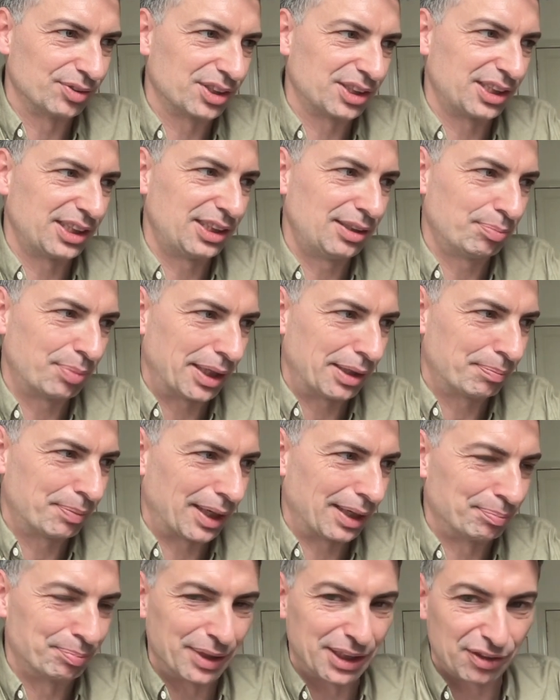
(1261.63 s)
seen Byte
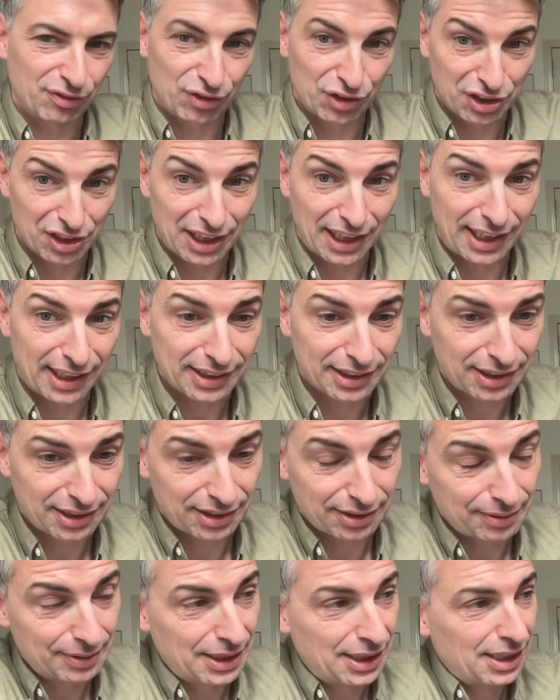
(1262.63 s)
by Bit for the
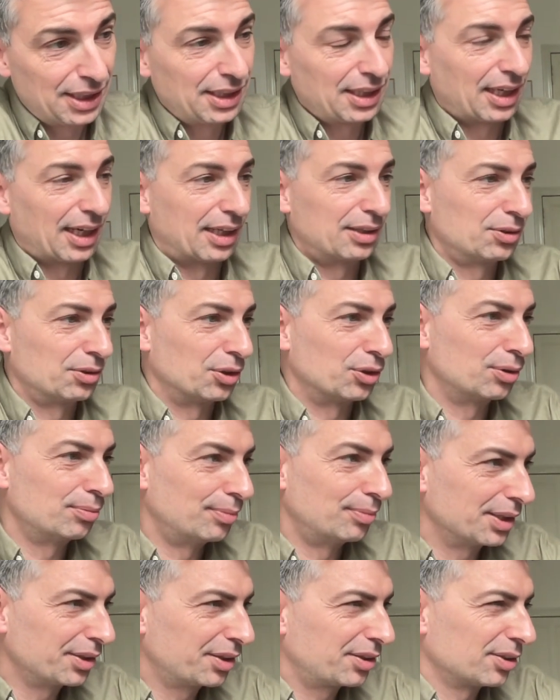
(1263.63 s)
last, I don't know,
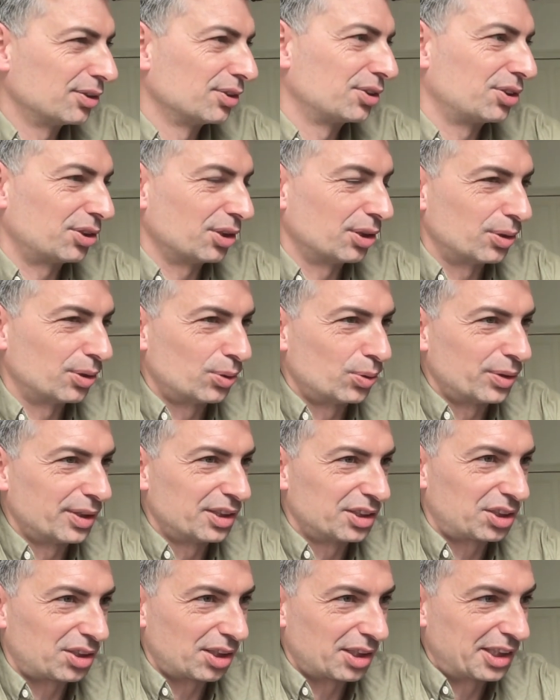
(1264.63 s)
month or so
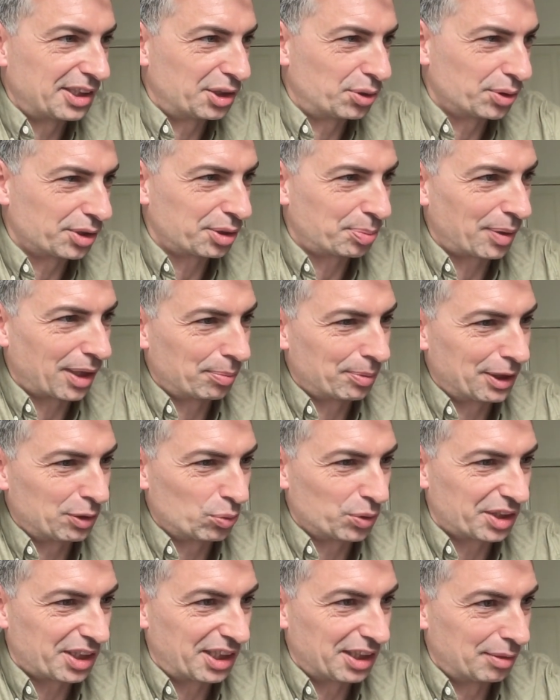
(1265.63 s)
starting to experiment
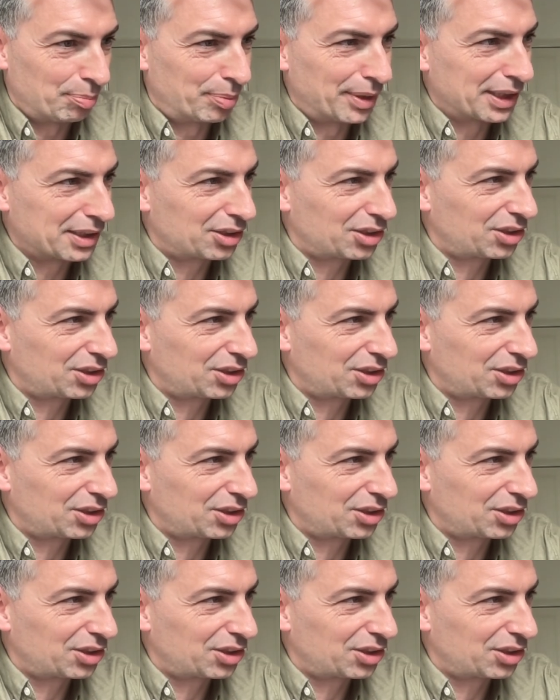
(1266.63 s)
with KidPix.